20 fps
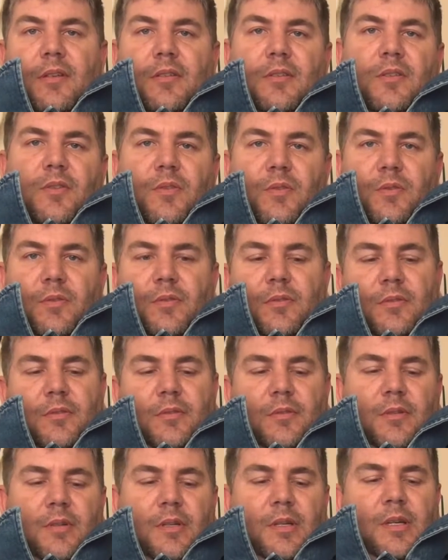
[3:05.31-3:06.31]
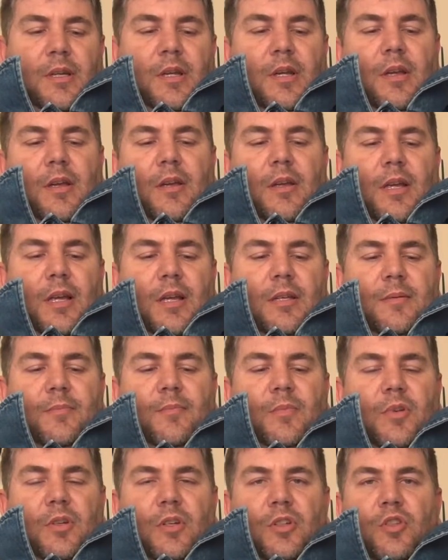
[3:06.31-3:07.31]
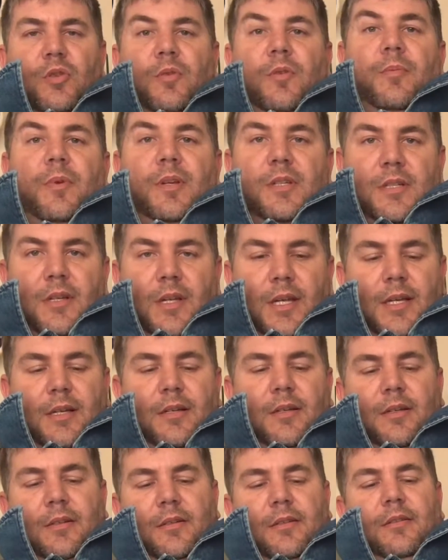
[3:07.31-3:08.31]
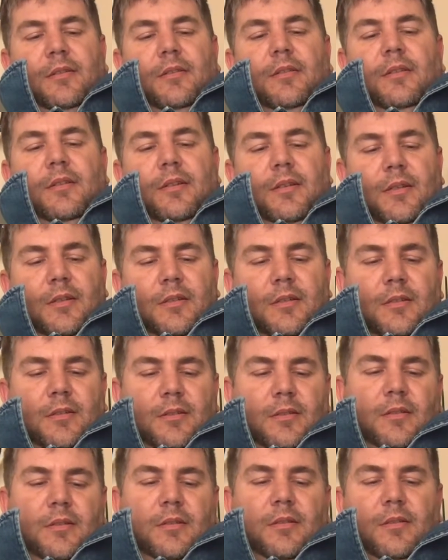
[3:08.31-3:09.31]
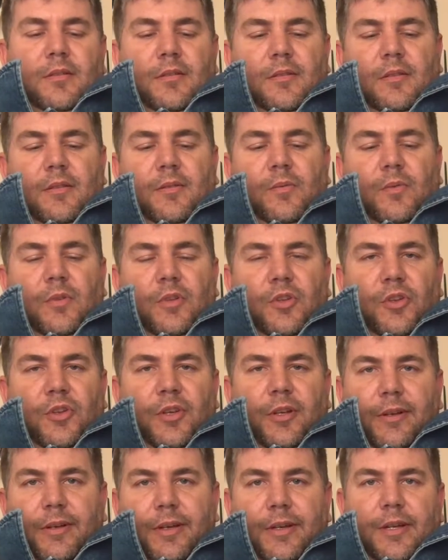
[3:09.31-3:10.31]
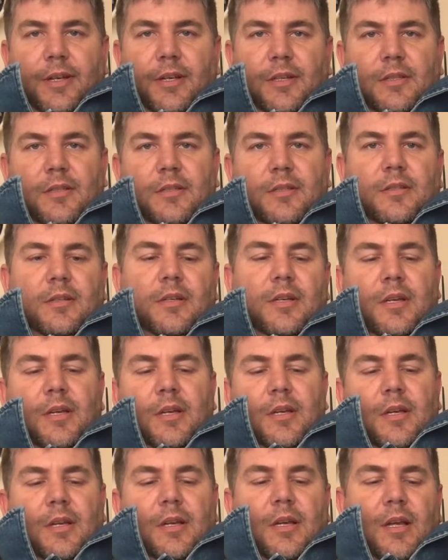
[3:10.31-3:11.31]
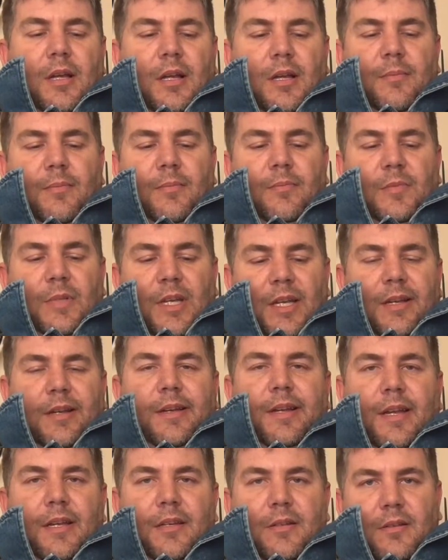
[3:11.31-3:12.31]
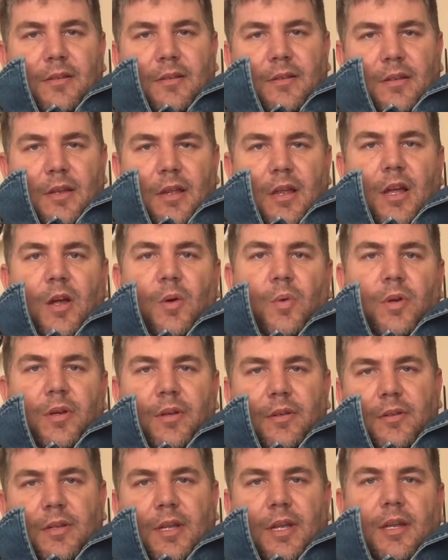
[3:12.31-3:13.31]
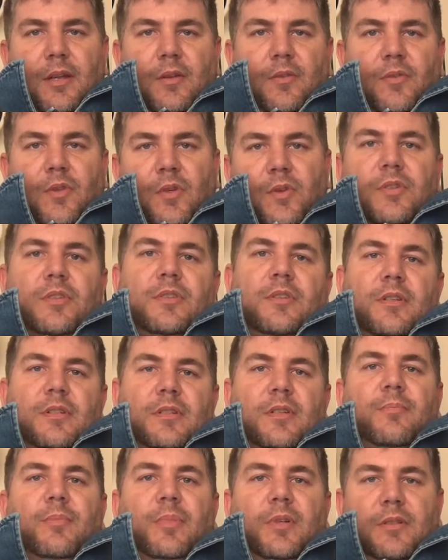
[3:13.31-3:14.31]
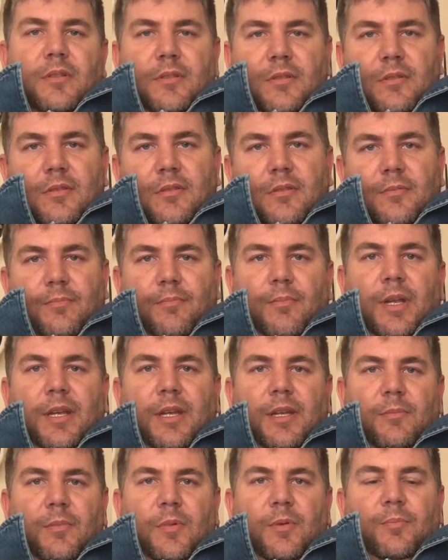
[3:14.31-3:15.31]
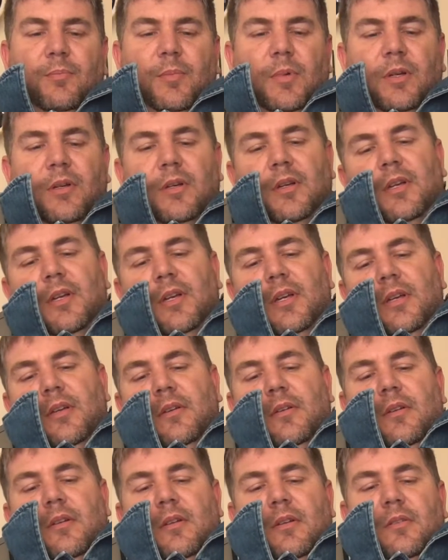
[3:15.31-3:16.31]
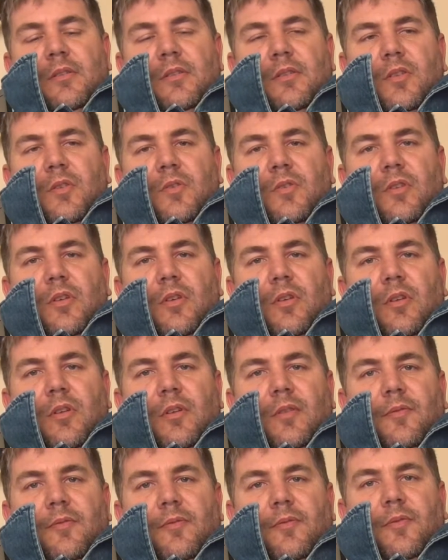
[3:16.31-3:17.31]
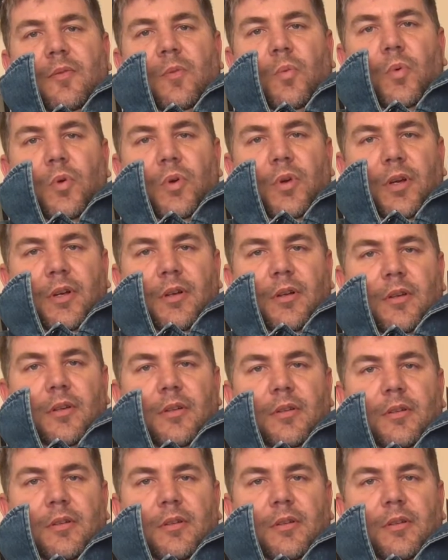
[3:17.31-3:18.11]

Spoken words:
So as I'm going to do with my cycling and learning Linux, I'm dedicating an hour a day on those disciplines minimum. So it's a lot of work.